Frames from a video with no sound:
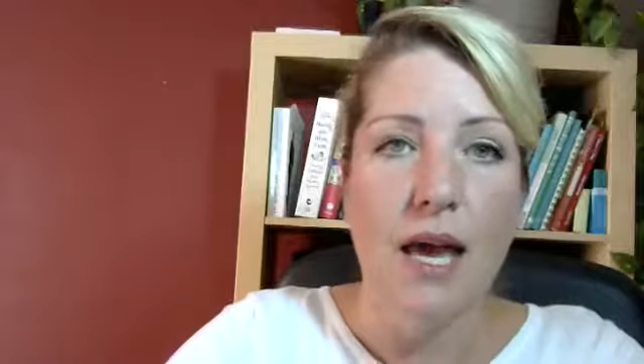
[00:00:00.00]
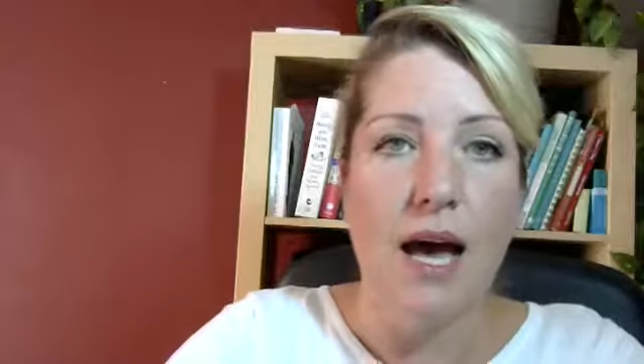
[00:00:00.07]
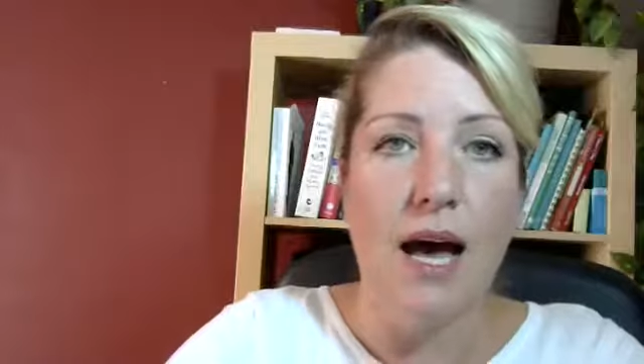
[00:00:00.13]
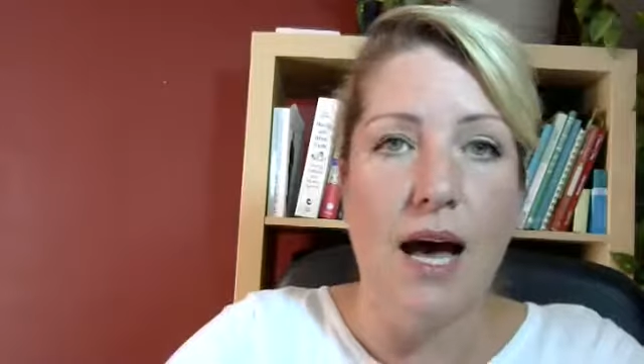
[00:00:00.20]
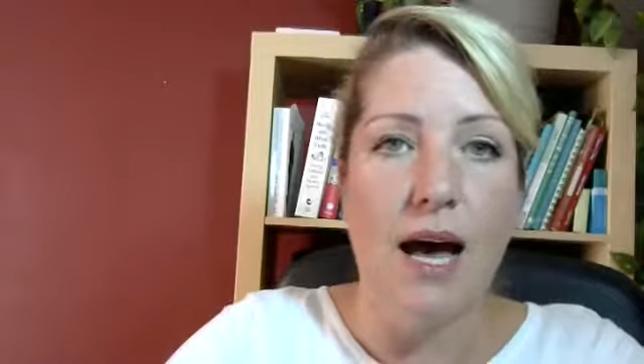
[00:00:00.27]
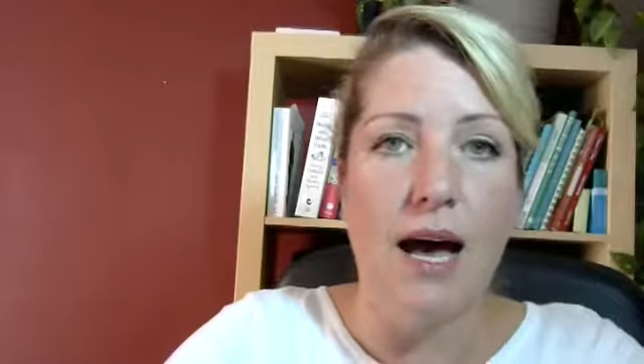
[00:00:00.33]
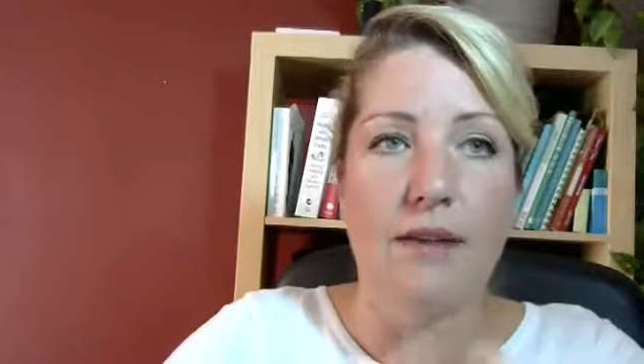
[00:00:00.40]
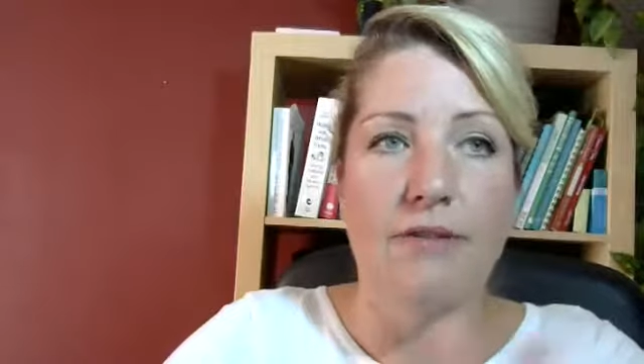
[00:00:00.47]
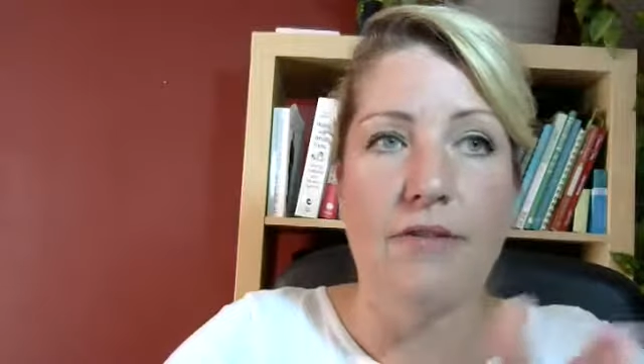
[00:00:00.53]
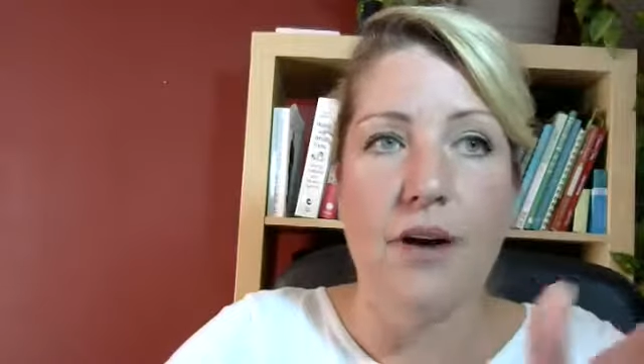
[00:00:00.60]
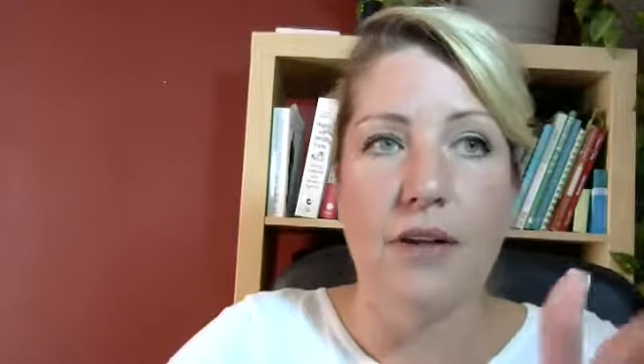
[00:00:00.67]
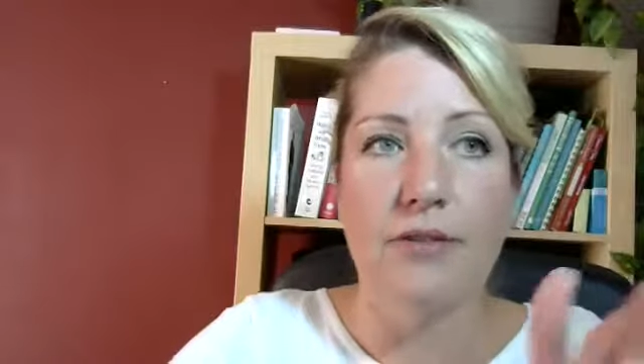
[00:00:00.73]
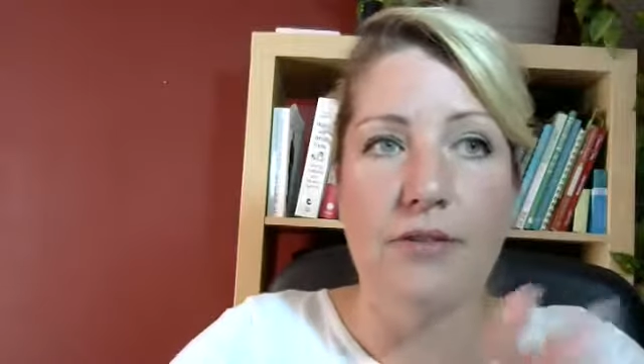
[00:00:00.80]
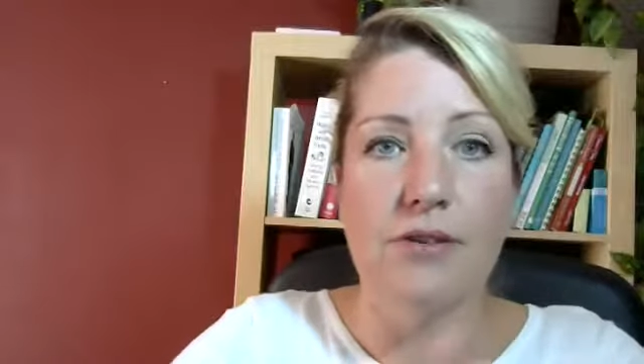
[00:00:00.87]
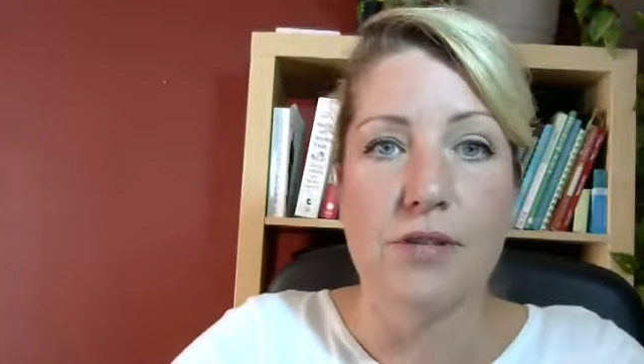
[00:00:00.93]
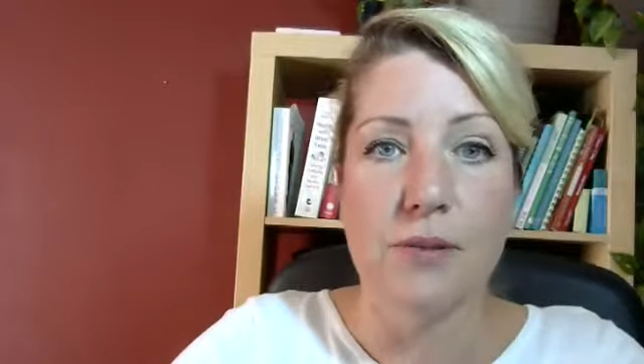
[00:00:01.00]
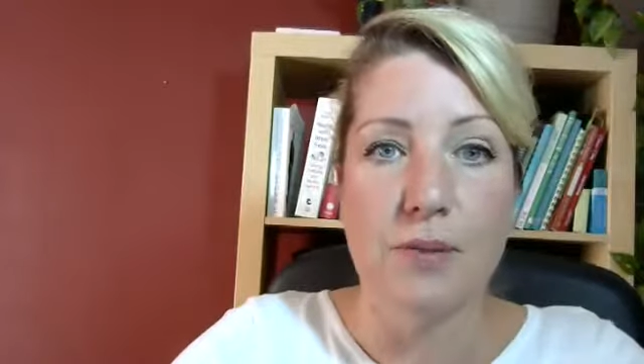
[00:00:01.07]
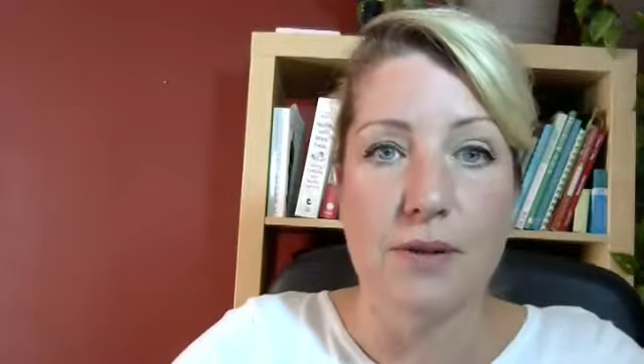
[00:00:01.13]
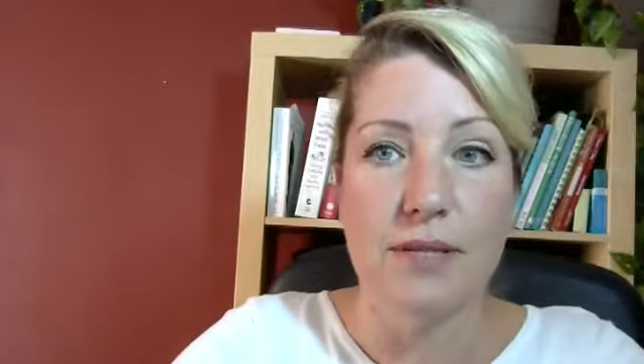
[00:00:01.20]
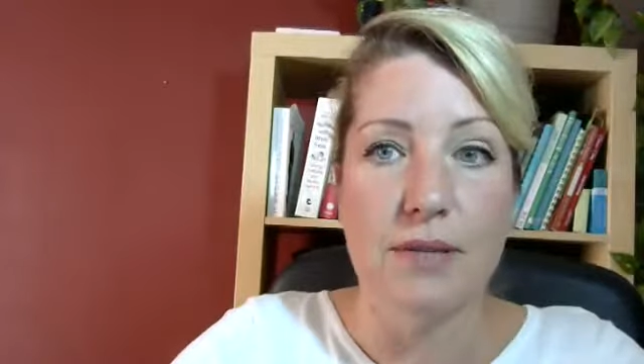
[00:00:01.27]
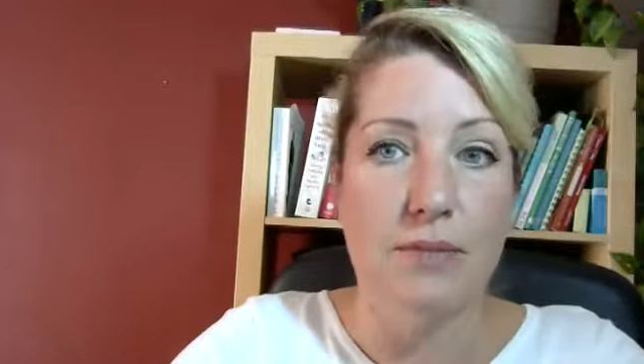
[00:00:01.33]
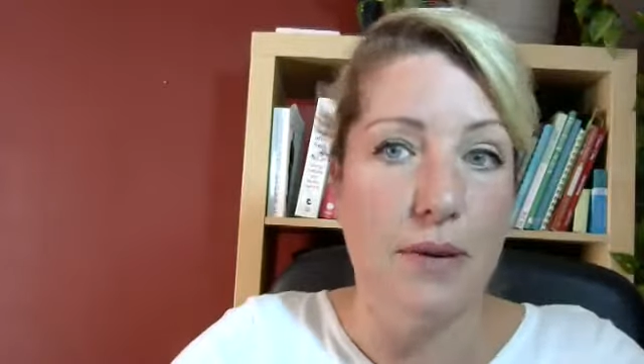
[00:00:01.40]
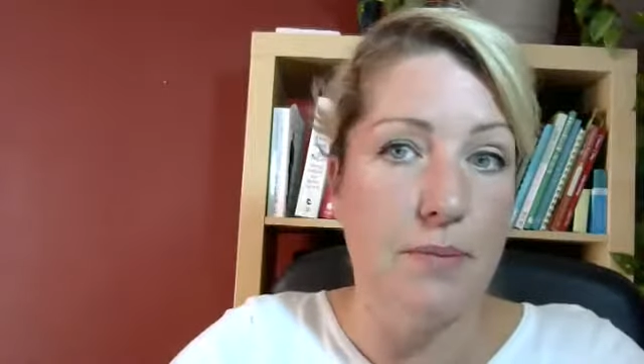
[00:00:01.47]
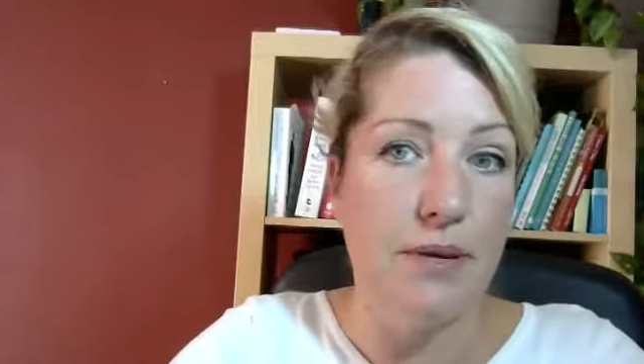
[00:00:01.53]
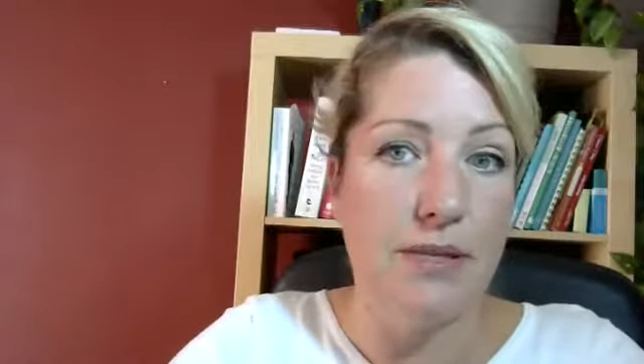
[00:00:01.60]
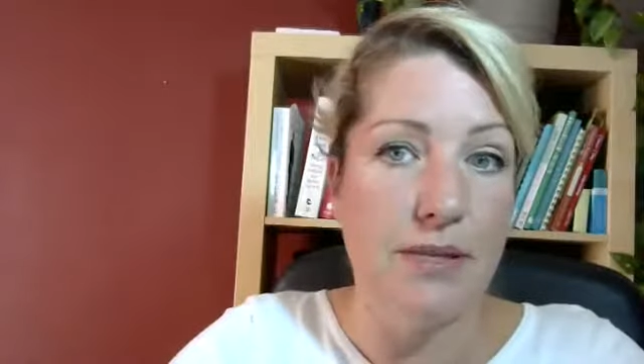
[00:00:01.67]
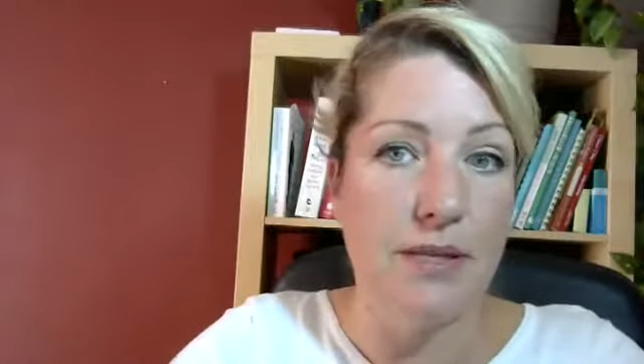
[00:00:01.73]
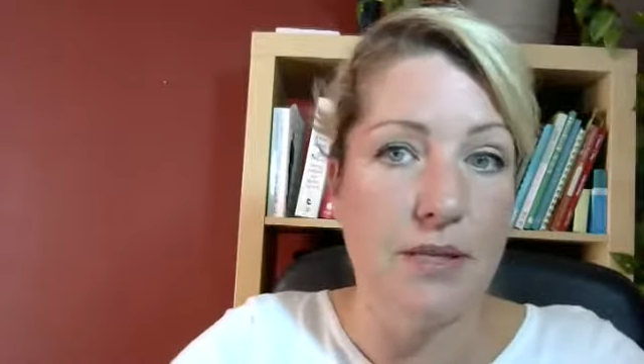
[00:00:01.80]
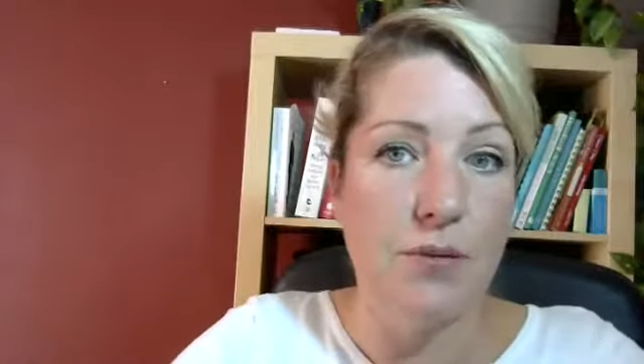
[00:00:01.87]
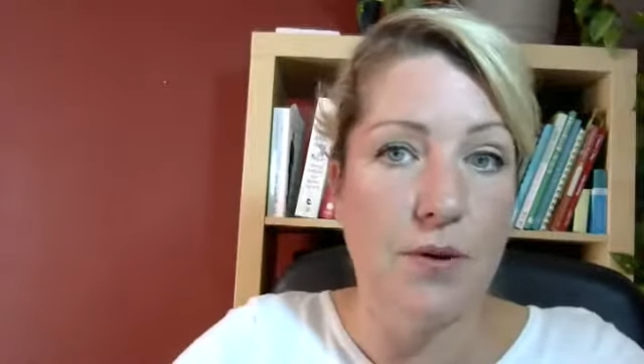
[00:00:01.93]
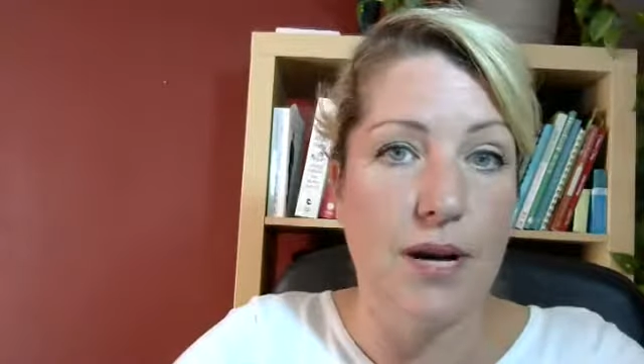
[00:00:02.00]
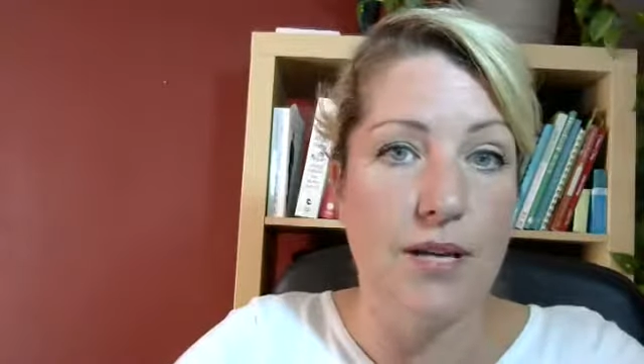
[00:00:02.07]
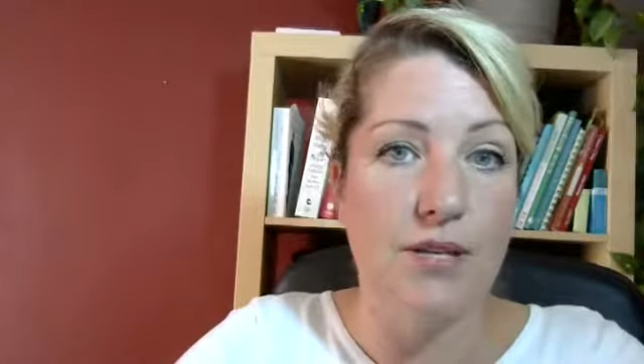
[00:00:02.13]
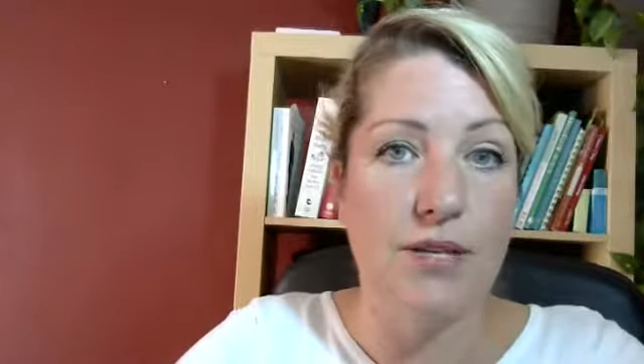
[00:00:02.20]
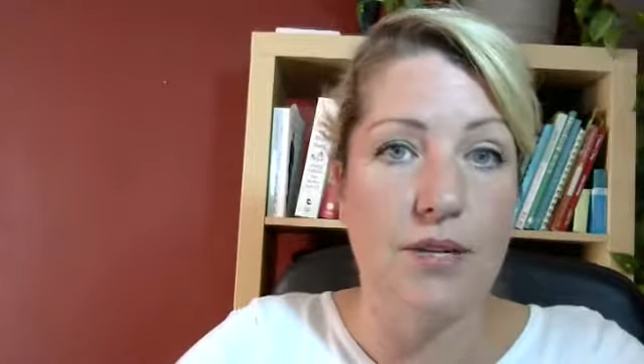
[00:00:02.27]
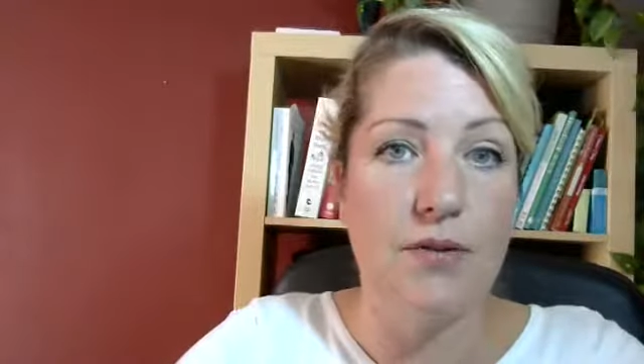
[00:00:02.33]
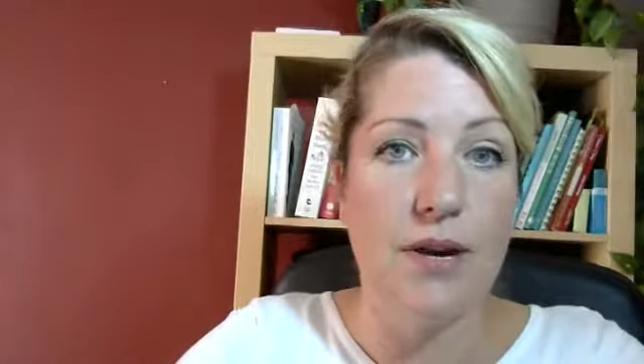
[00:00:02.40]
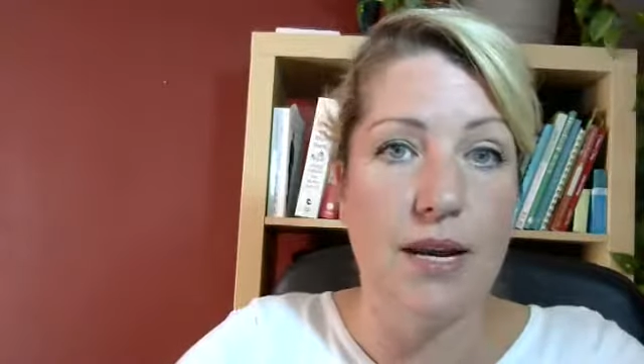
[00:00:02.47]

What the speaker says: I've gone through spurts of my business where I do,